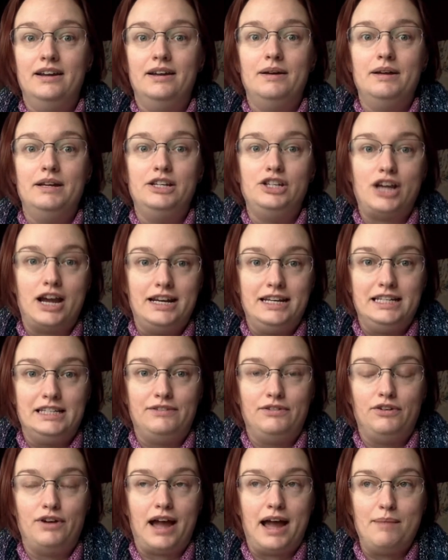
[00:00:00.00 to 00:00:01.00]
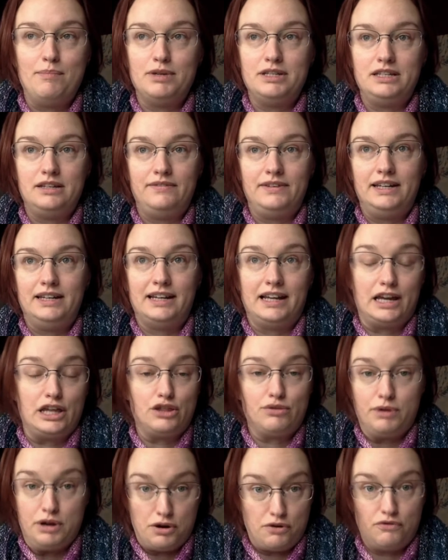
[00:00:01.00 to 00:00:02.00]
Chinese food. I must have eaten like
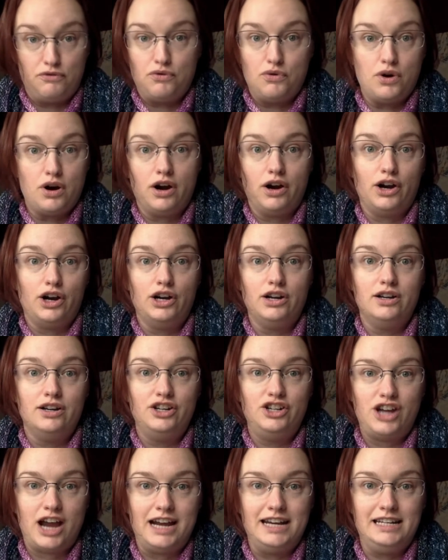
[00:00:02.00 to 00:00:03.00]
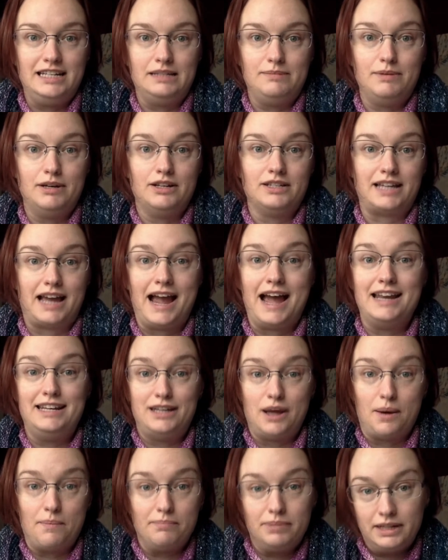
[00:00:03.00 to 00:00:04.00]
3 or 4 Chinese meals. I had
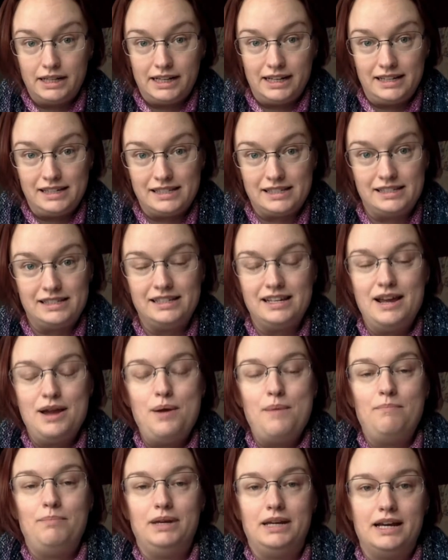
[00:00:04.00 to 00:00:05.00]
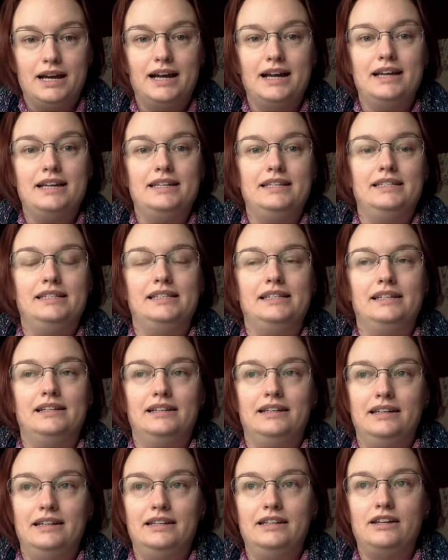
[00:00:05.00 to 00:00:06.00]
dumplings because
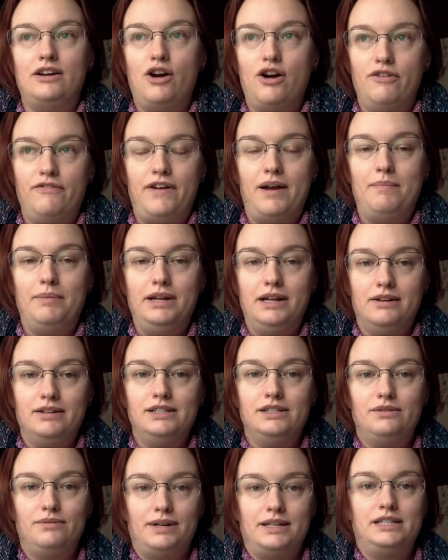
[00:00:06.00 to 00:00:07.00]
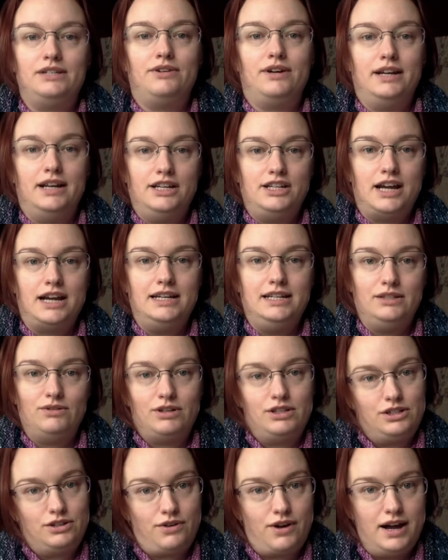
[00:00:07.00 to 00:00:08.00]
her family owns a restaurant, a Chinese
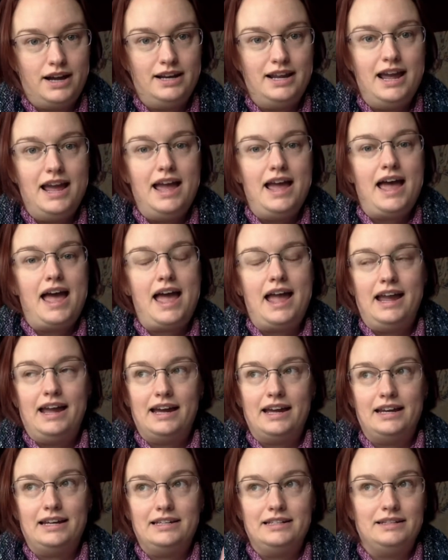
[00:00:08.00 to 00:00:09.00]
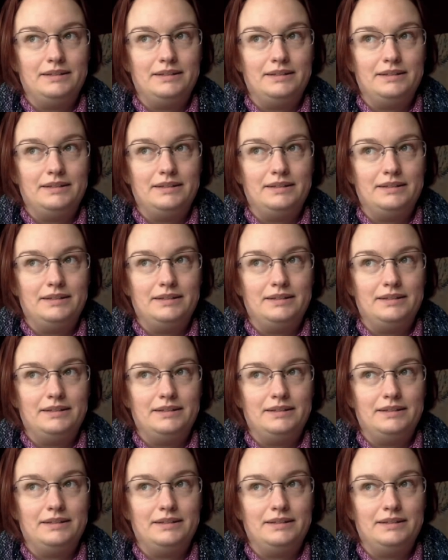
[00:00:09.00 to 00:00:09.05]
restaurant, and